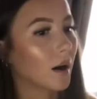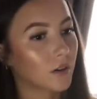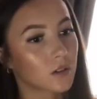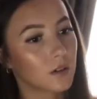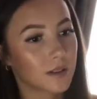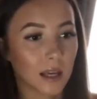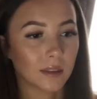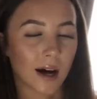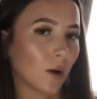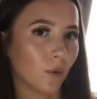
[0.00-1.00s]
But
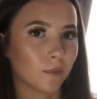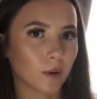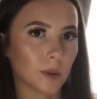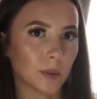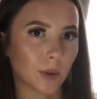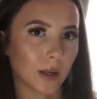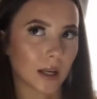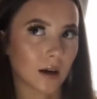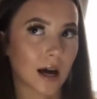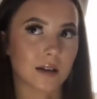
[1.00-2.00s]
saying that, I wouldn't probably
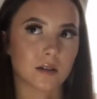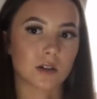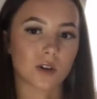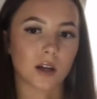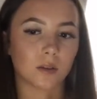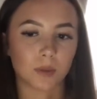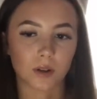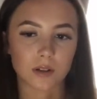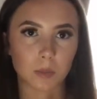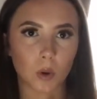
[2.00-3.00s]
wear it as the trend
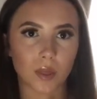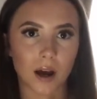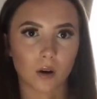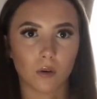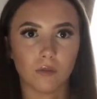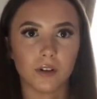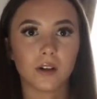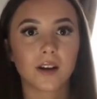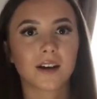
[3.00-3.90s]
because I'm not that confident.